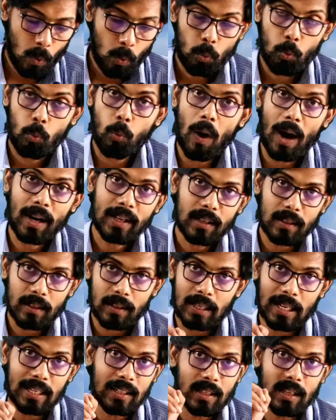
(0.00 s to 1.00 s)

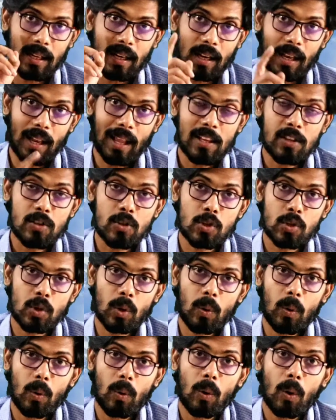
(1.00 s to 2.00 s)
What did
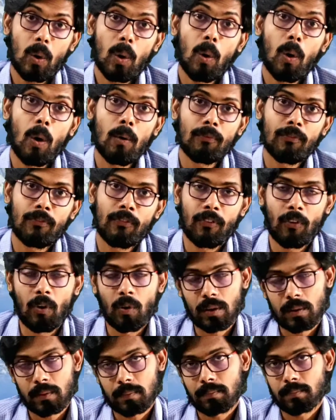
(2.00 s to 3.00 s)
Lencho hope
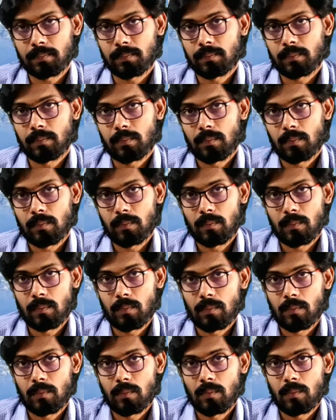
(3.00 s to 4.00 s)
for?
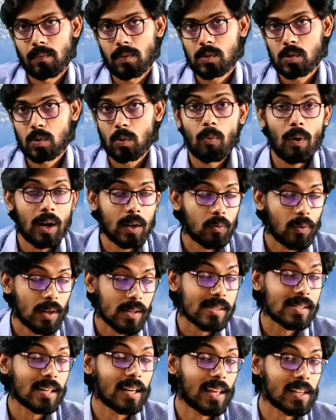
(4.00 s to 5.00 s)
So what
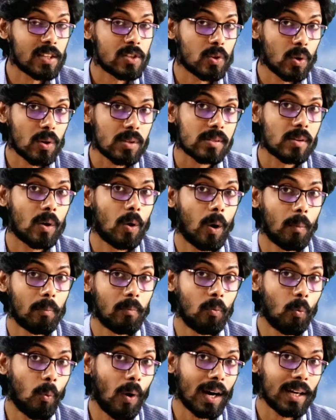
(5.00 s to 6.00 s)
was Lencho's
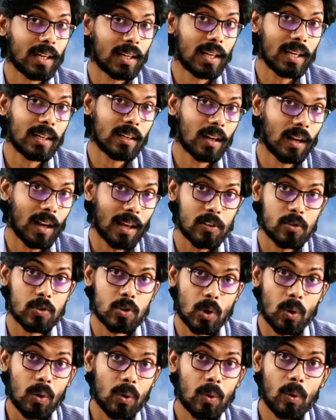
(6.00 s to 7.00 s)
hope? What did
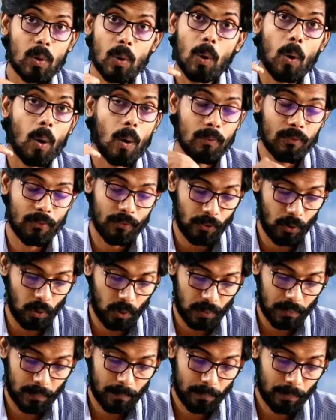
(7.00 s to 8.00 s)
Lencho hope
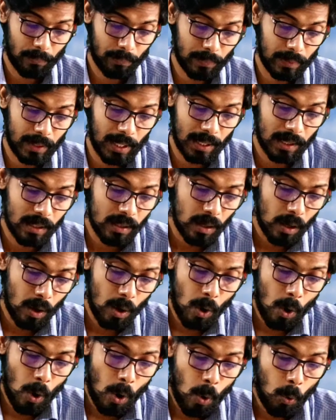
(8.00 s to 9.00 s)
for? Then
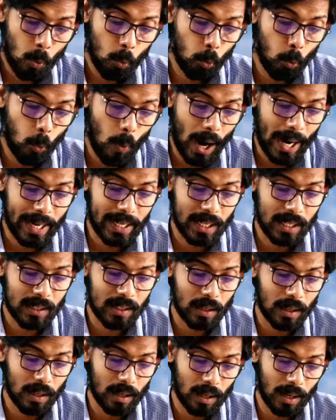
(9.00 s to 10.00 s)
why did
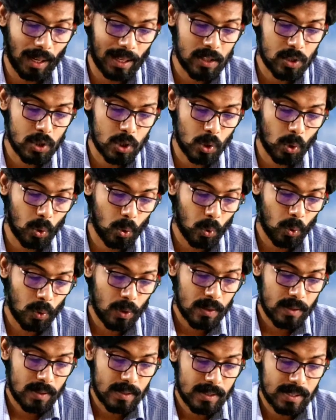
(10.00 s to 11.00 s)
Lencho
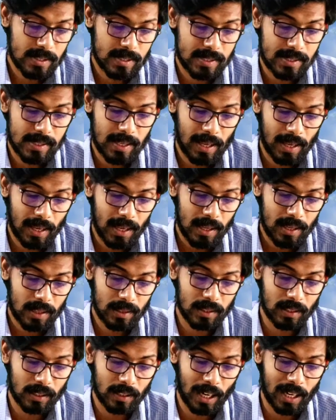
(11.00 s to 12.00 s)
say
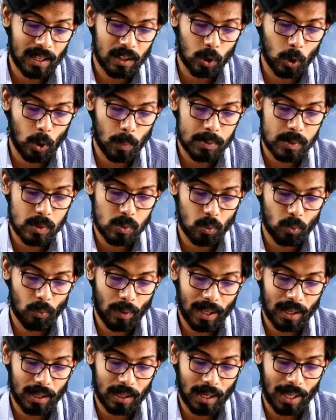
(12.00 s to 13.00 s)
the raindrops
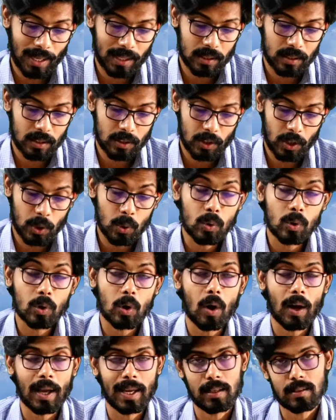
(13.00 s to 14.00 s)
were like new
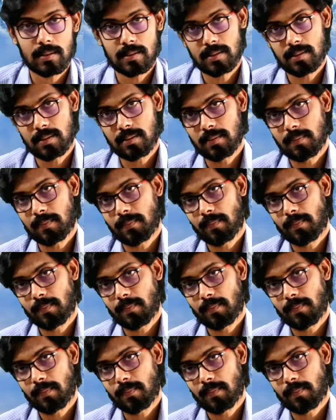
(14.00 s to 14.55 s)
coins?